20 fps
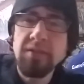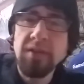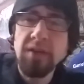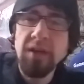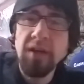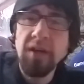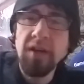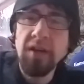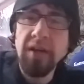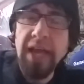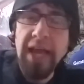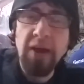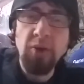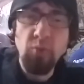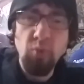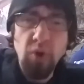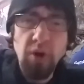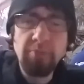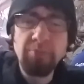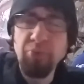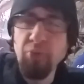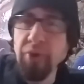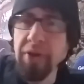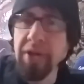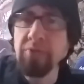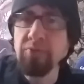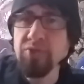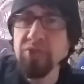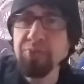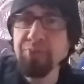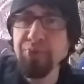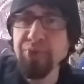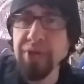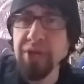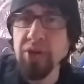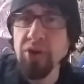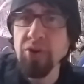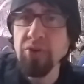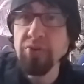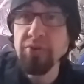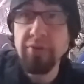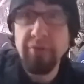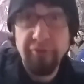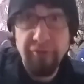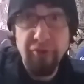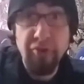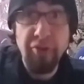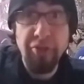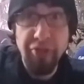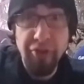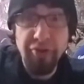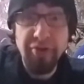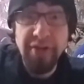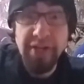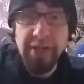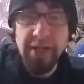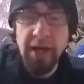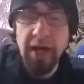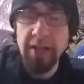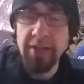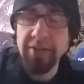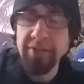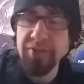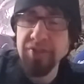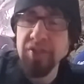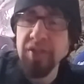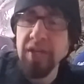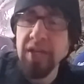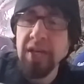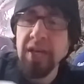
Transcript: at one point it was pre-owned for $30,